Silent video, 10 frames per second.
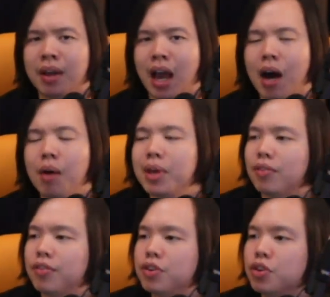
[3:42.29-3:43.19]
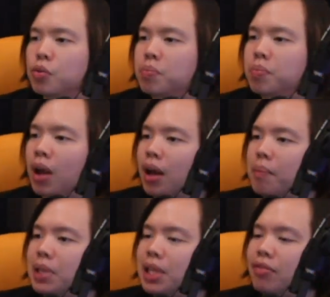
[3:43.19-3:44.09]
How many of you
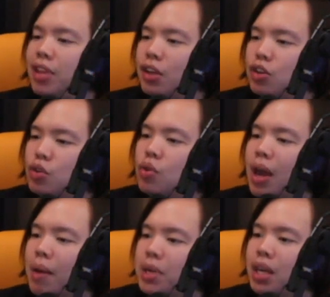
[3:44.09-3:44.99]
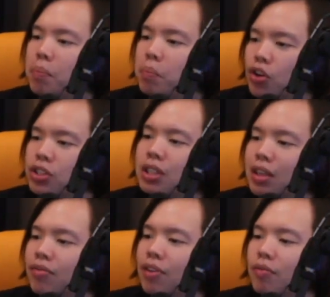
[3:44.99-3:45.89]
believe that you can be a positive
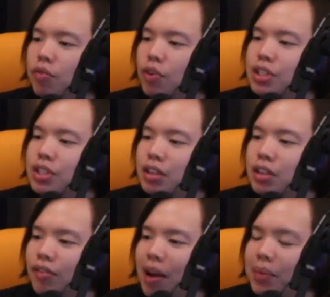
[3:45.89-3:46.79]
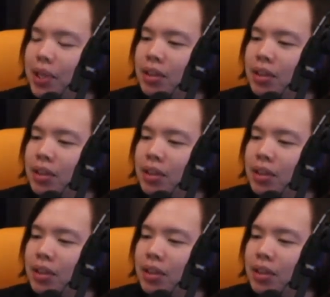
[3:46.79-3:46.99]
influence in your family?